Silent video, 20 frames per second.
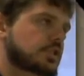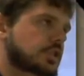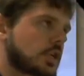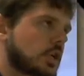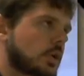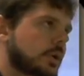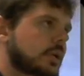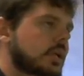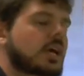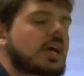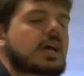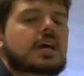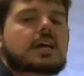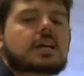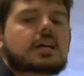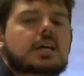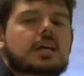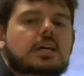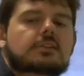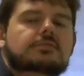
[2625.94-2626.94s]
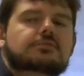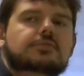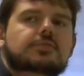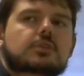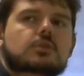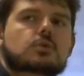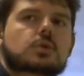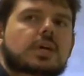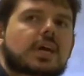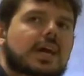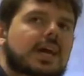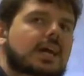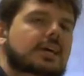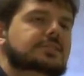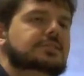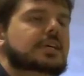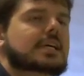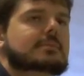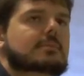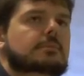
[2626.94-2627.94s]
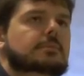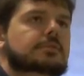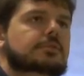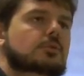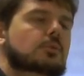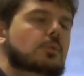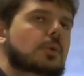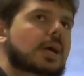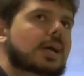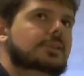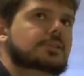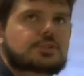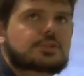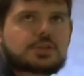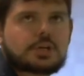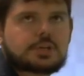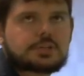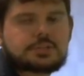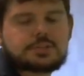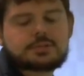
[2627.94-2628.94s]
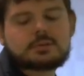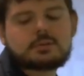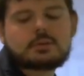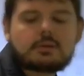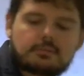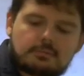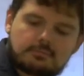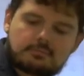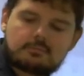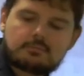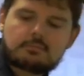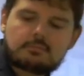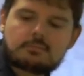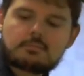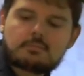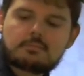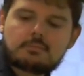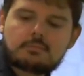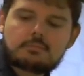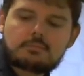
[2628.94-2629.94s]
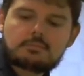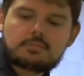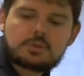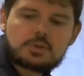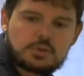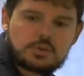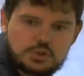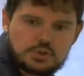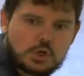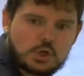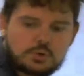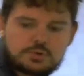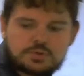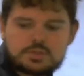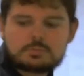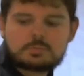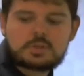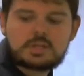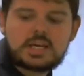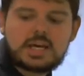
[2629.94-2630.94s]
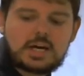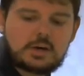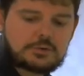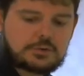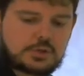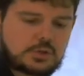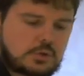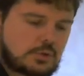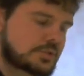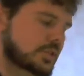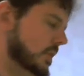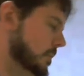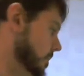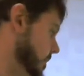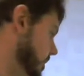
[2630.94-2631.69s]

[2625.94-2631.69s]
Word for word: it if you can't come up with a way to just show somebody how to do something